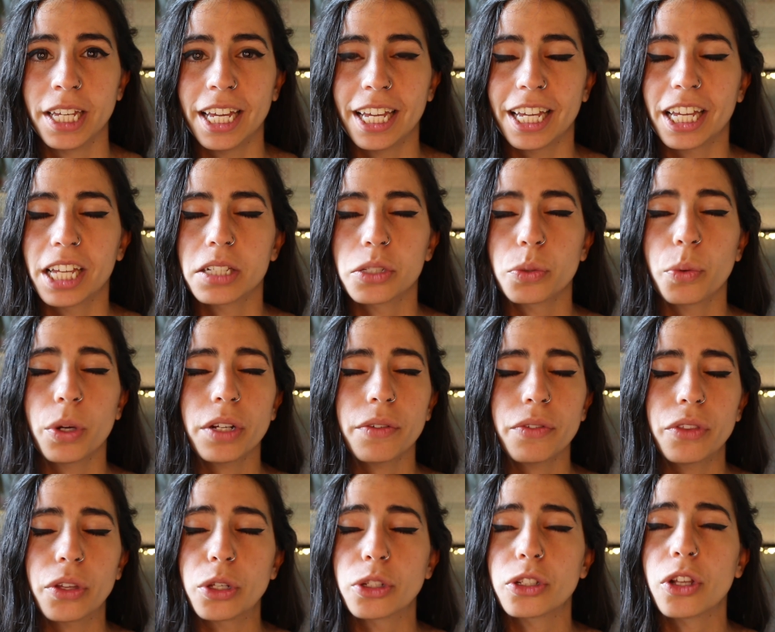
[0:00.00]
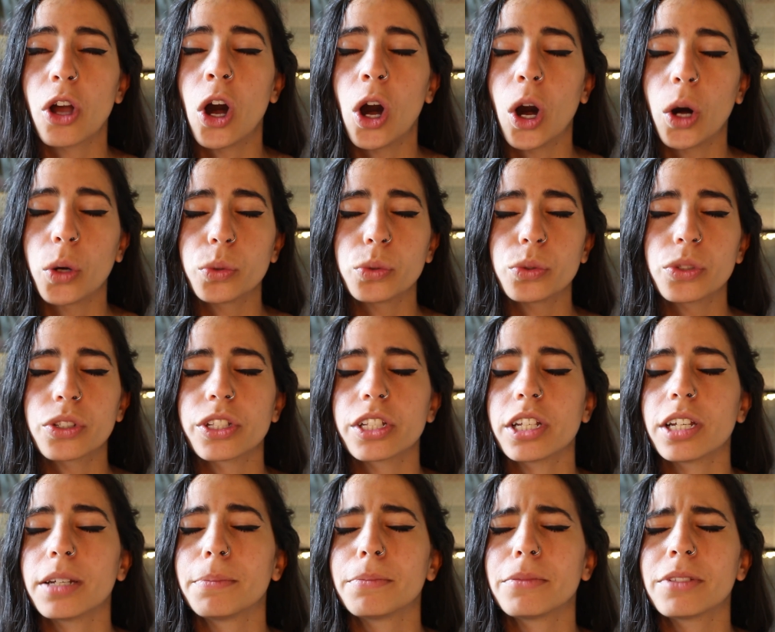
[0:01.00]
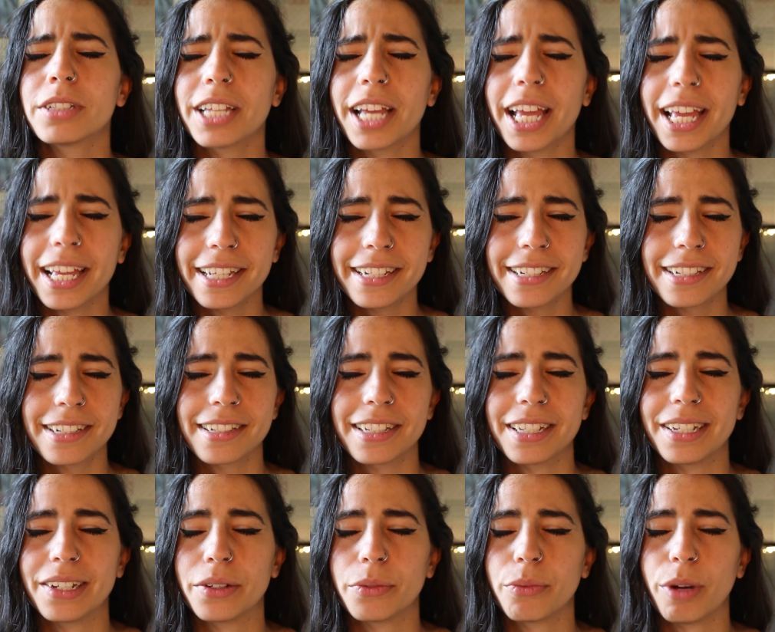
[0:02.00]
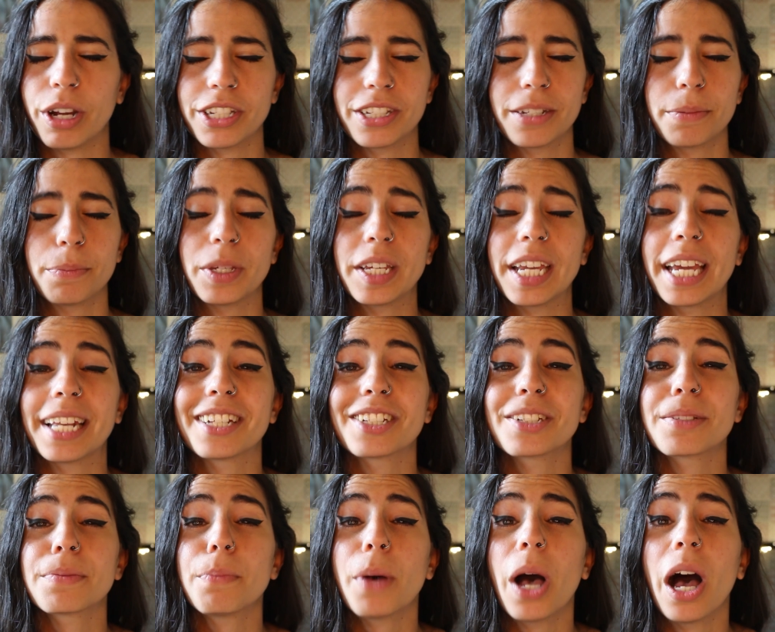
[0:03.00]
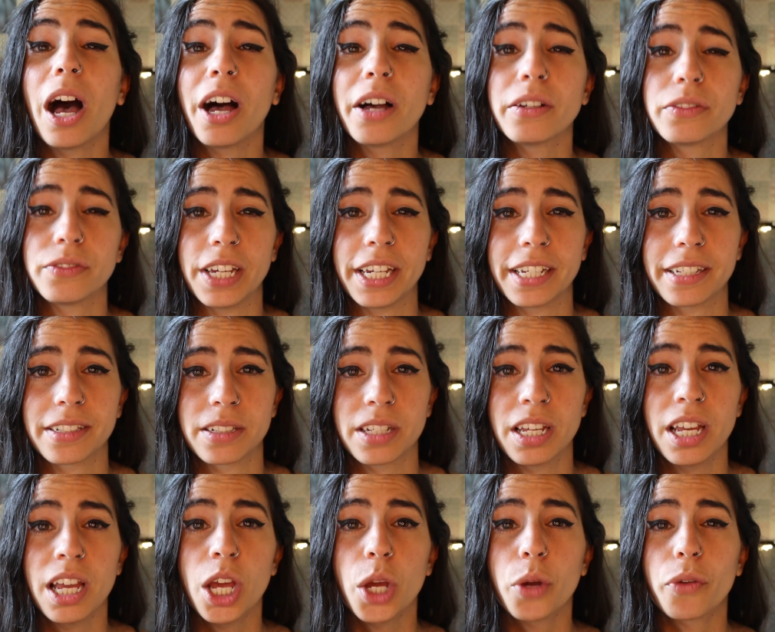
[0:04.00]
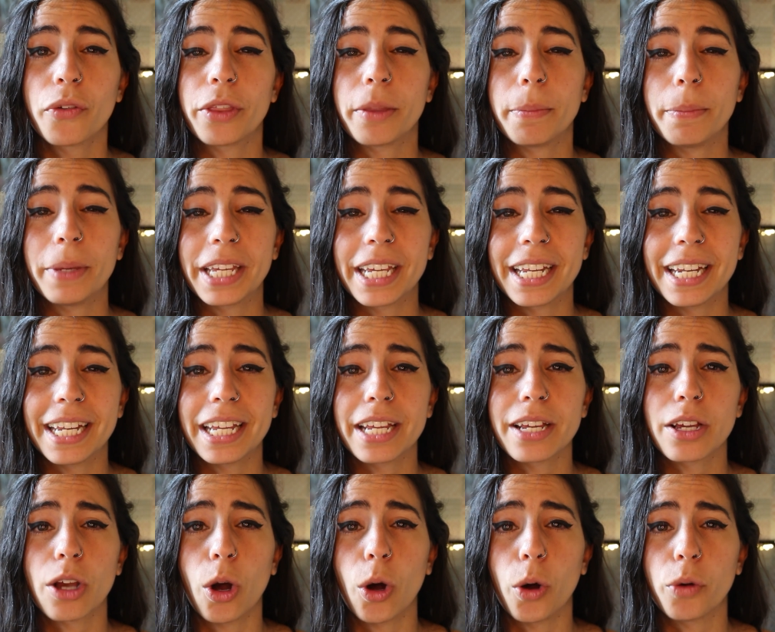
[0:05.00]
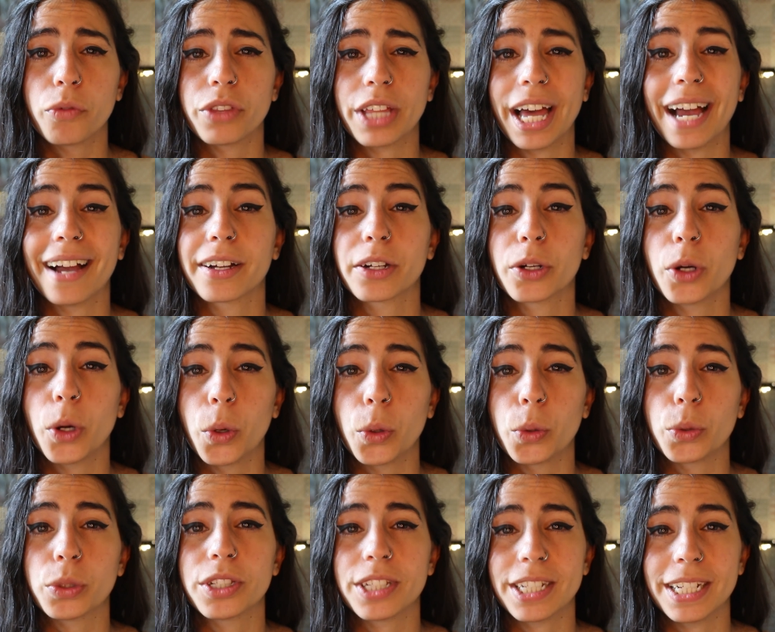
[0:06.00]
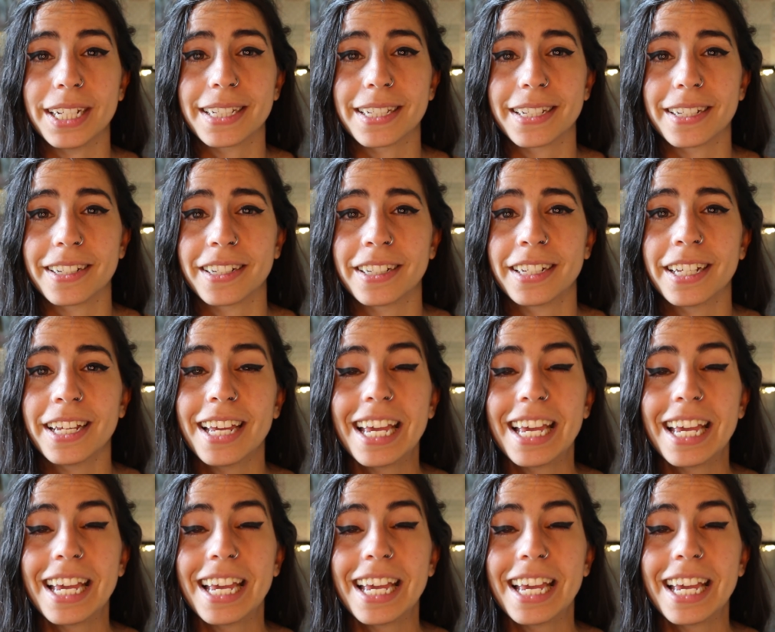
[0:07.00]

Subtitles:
It's one of those wholesome, tasty recipe, and it's perfect for the beginning of that cold season.